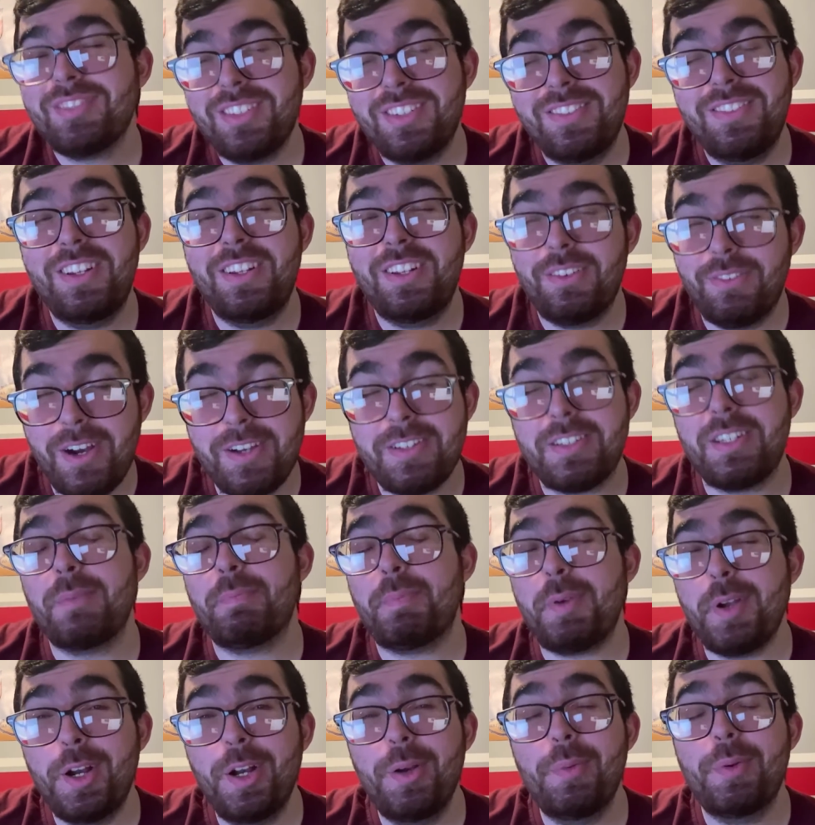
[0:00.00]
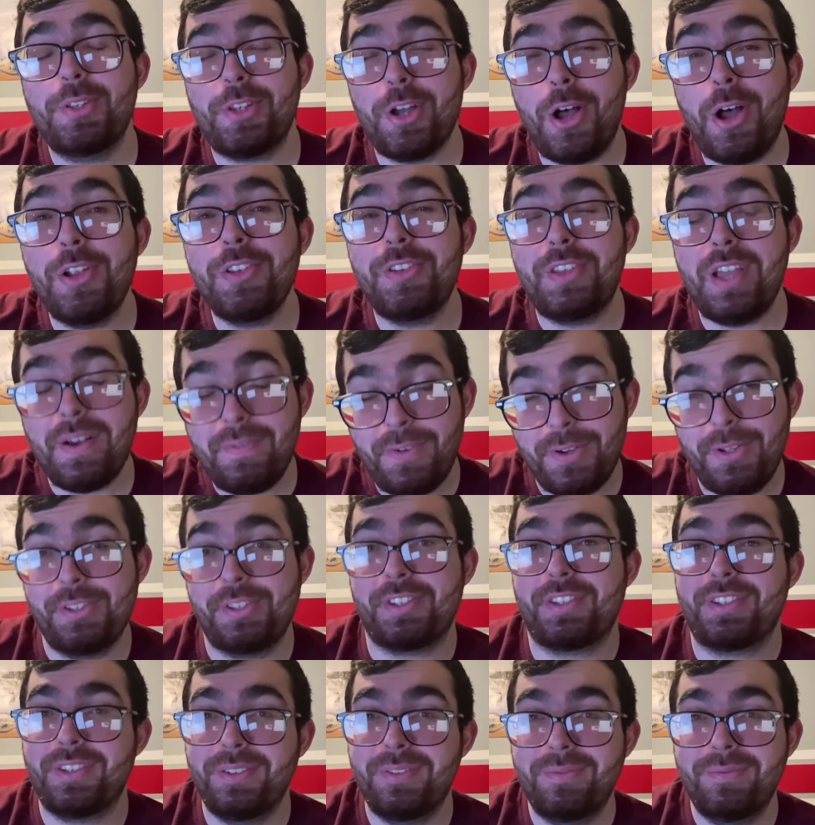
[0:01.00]
Then the rest of the period was all
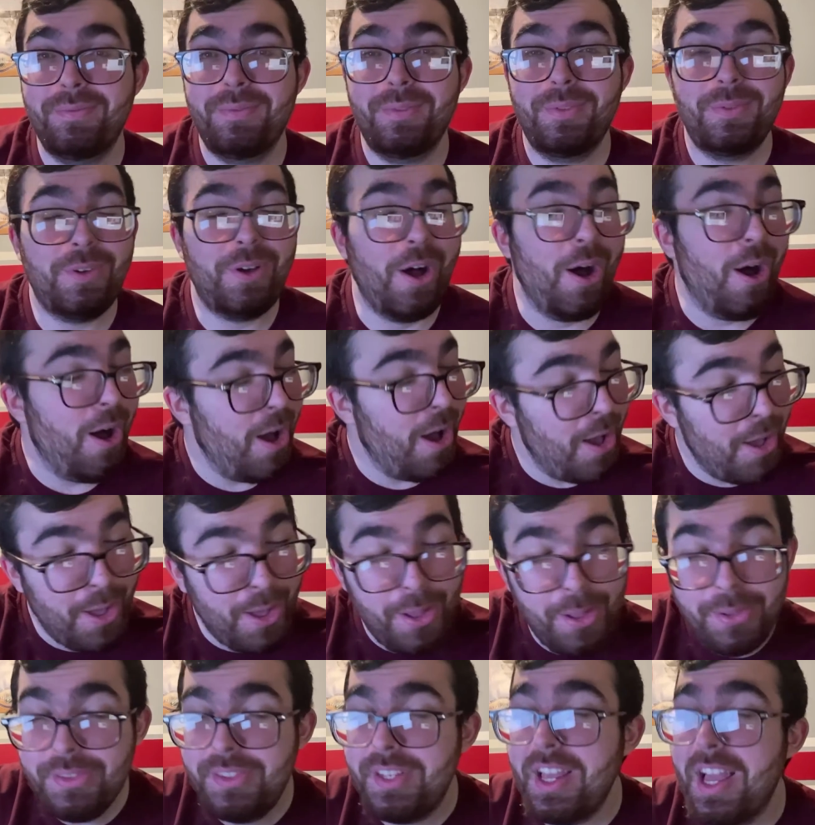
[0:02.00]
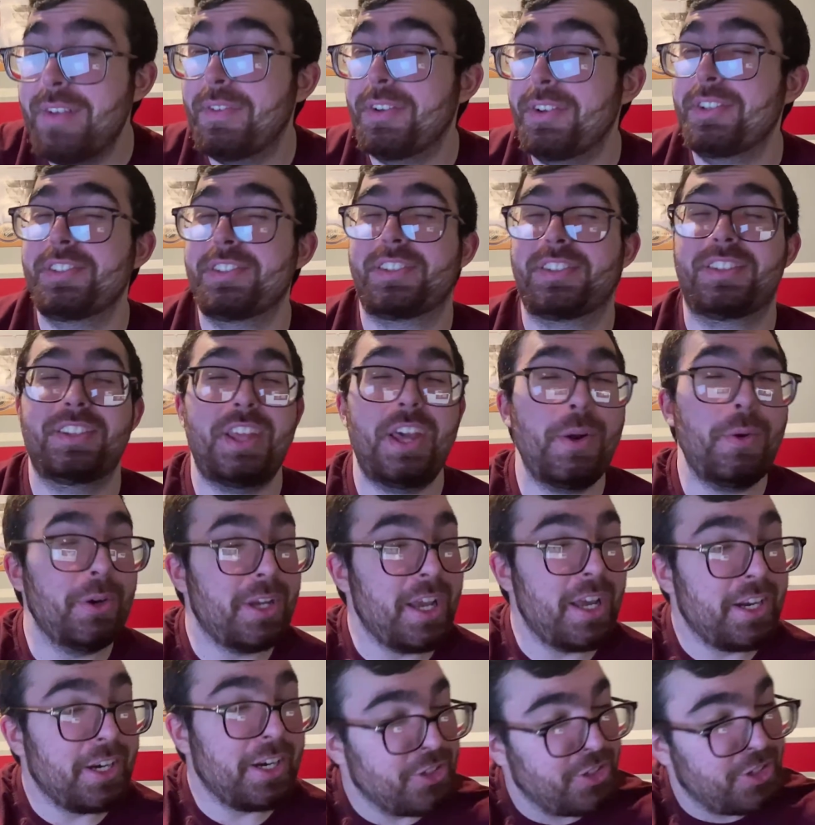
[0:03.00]
Devils. All Devils. They were
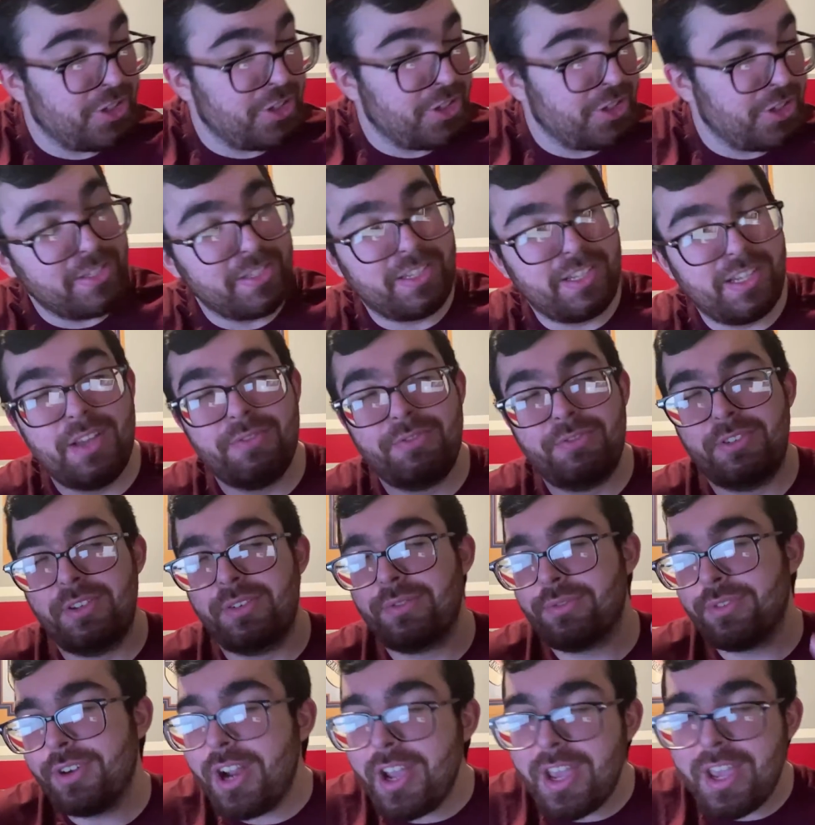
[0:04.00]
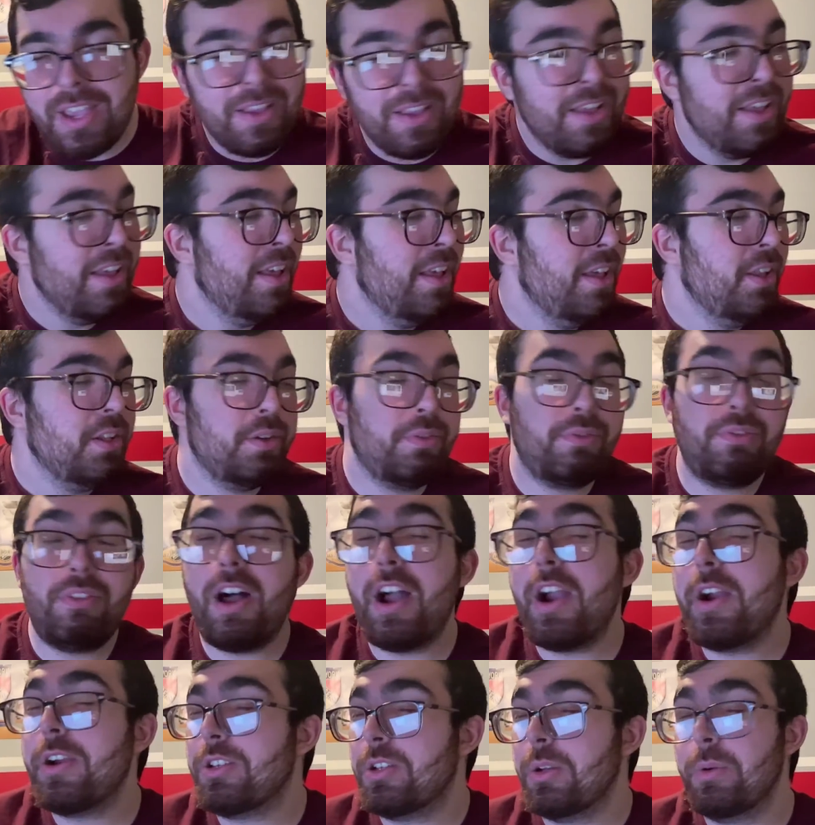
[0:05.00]
getting chances left and right. The
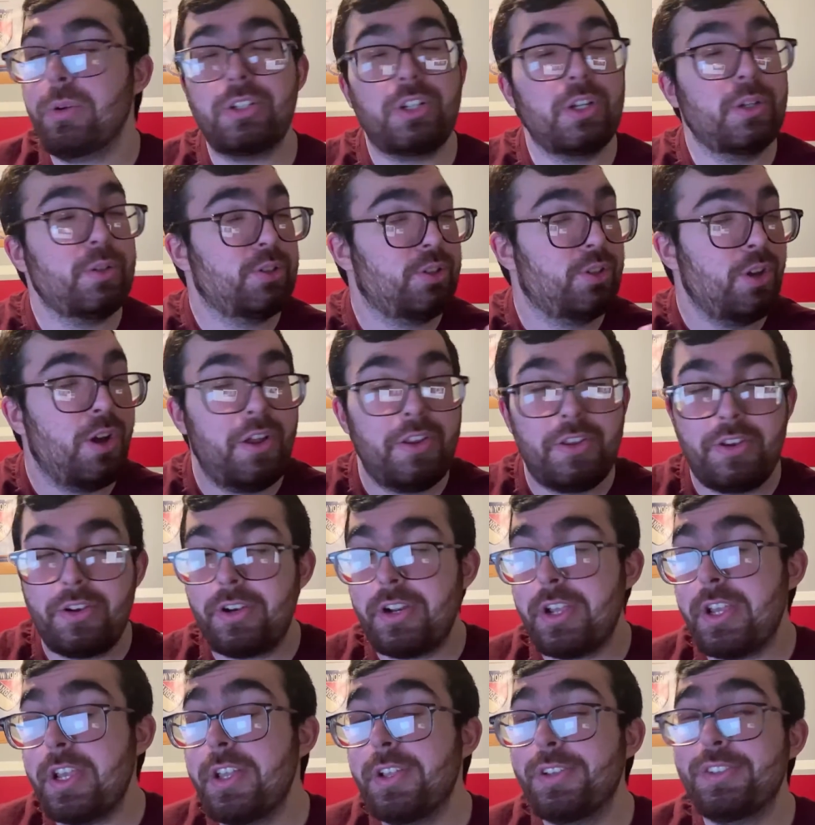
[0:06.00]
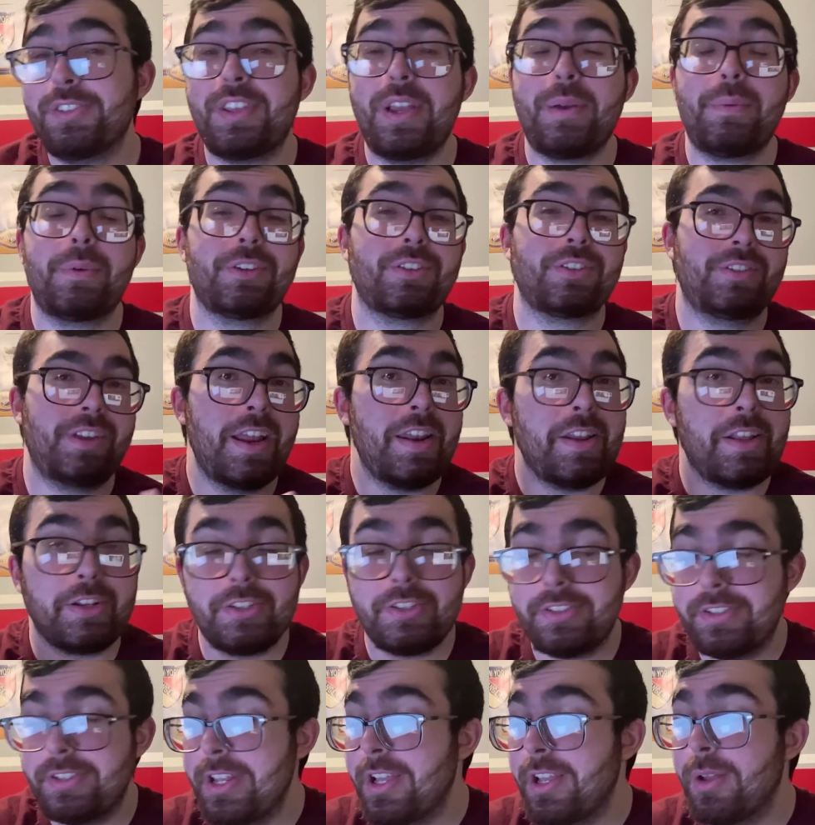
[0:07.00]
Flyers, they were just on their heels. They were standing
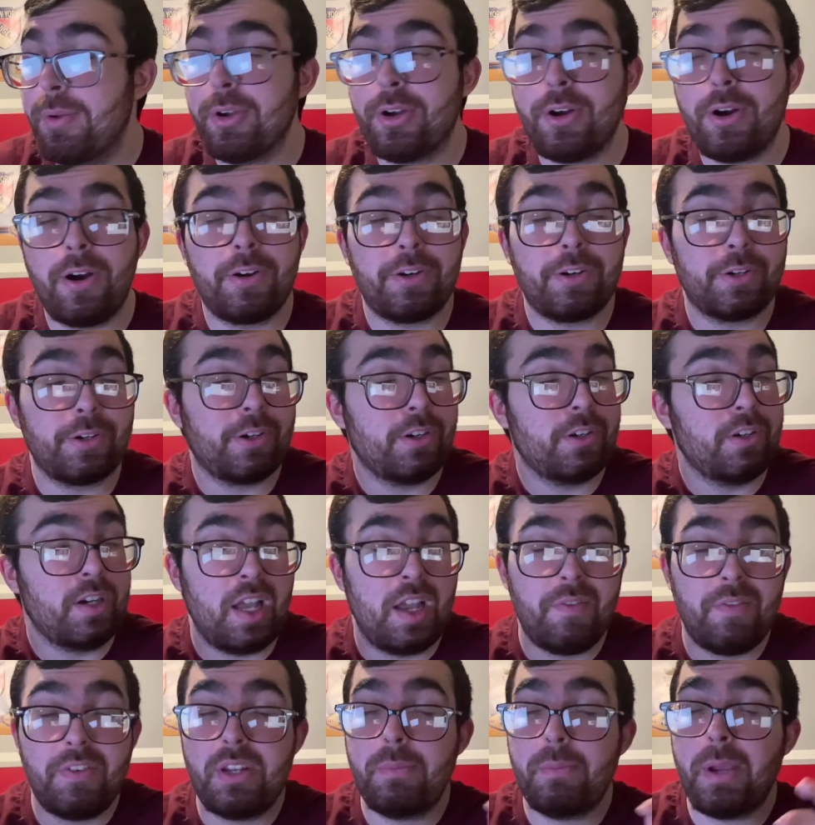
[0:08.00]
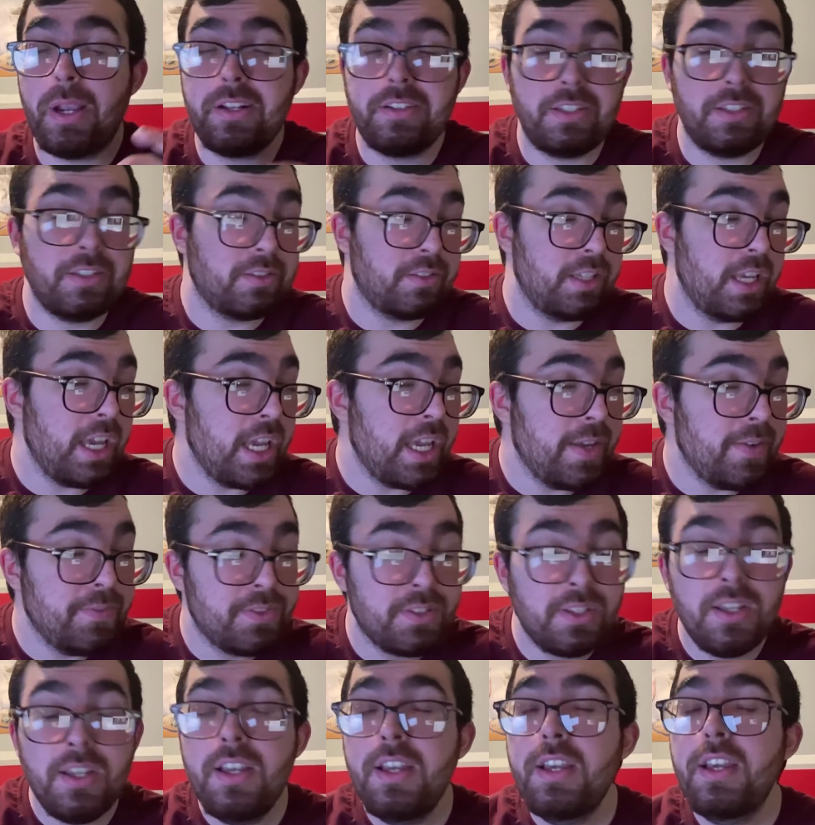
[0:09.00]
still. Carter Hart having to make these saves.